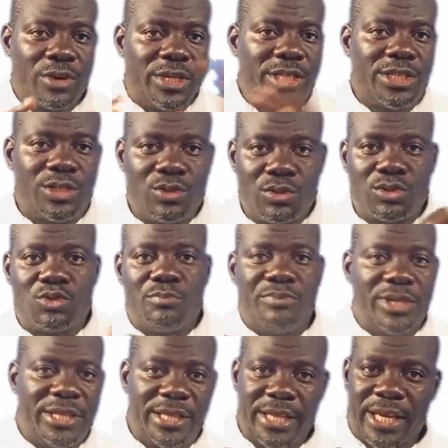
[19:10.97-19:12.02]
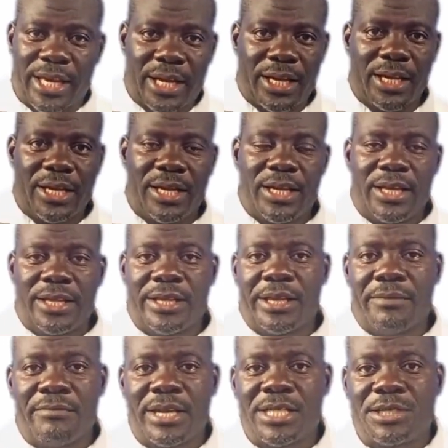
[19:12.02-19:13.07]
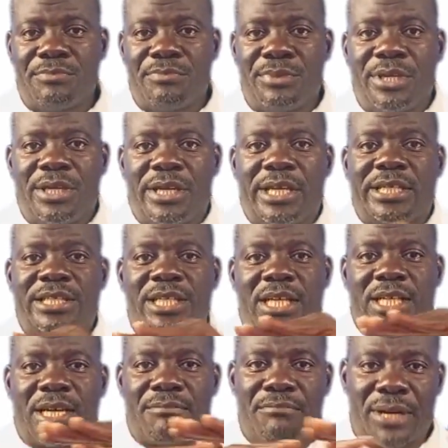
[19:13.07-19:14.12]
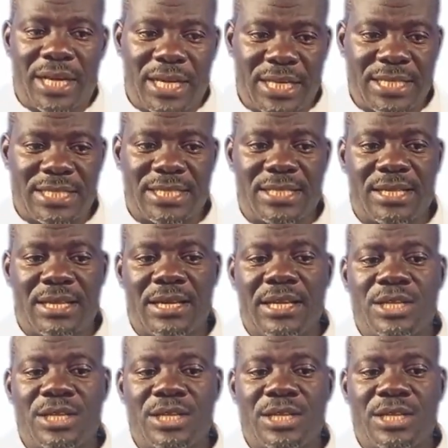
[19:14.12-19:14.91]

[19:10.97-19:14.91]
not to be there must be a gender balance.